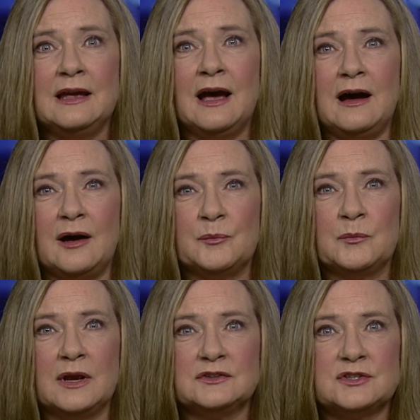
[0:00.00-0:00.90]

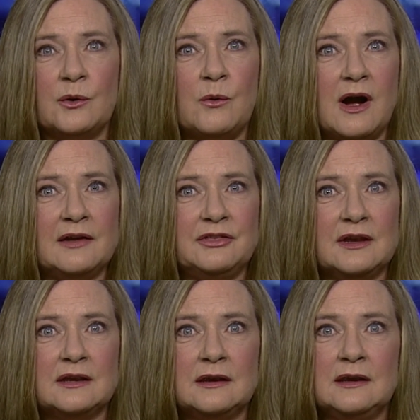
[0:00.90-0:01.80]
And so I
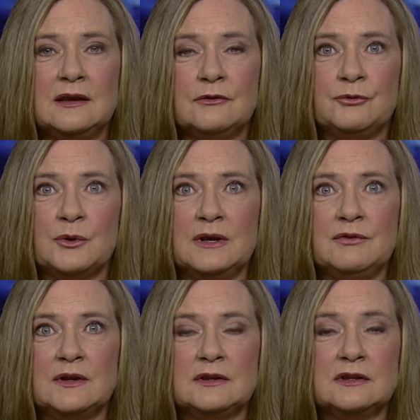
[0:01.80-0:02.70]
think for
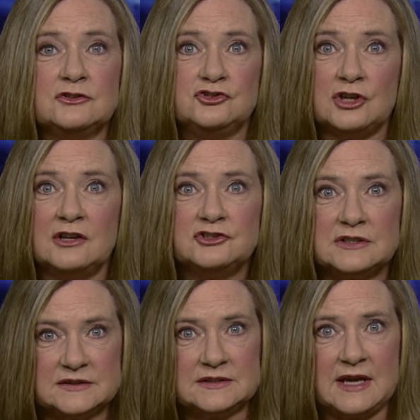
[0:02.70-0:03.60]
even the
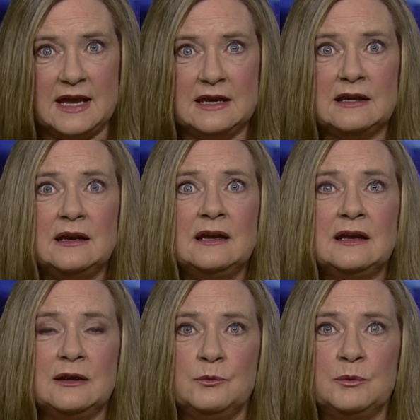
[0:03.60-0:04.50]
judge's sake,
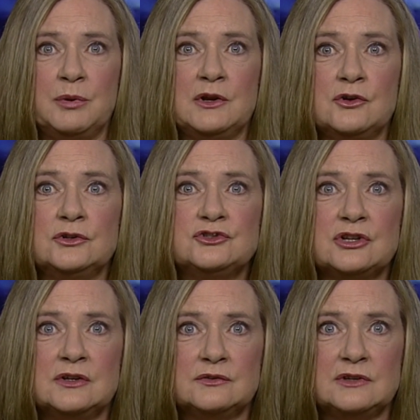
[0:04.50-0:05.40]
it would be good
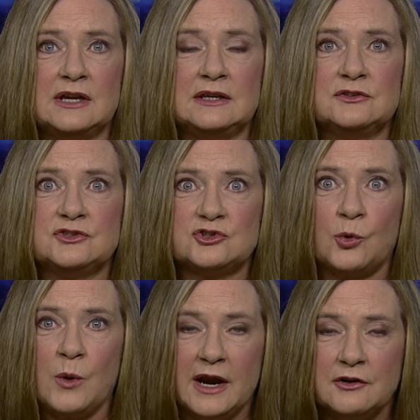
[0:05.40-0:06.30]
to, like,
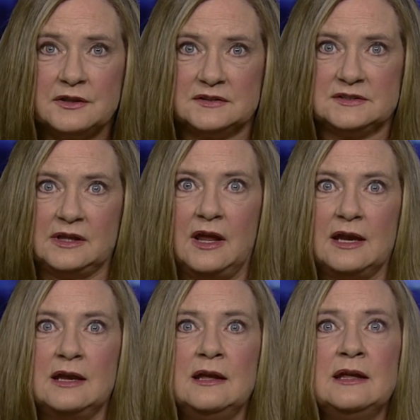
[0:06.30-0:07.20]
square this
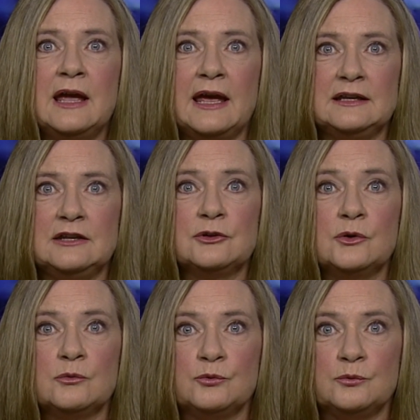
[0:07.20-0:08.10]
thing and
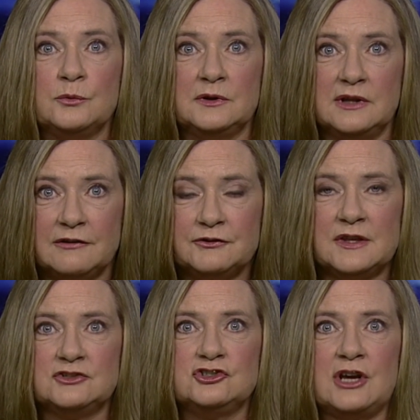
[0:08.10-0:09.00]
either lift
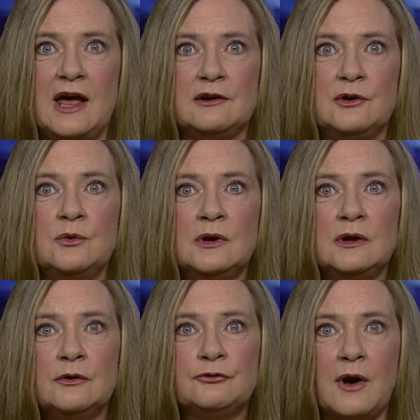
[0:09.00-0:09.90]
this shadow
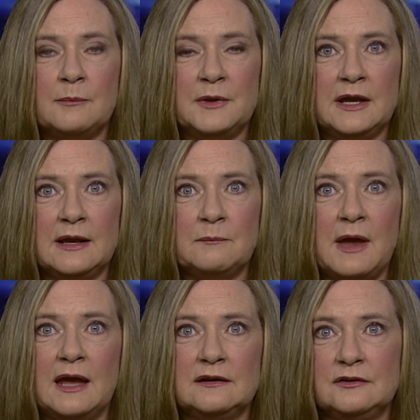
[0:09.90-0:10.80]
from him
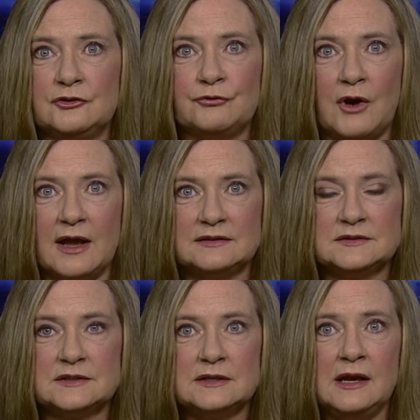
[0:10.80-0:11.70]
and his
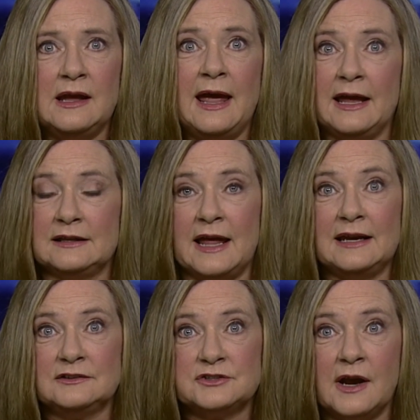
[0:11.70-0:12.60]
friends and that
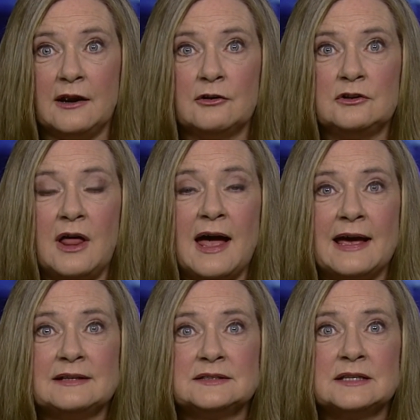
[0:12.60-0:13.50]
entire
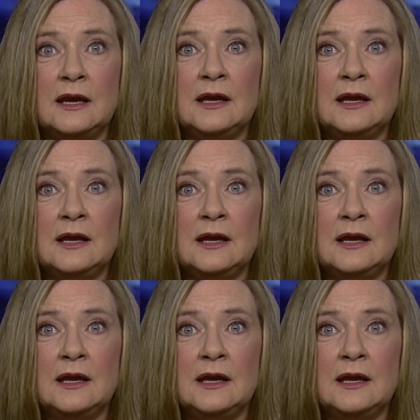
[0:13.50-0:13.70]
class,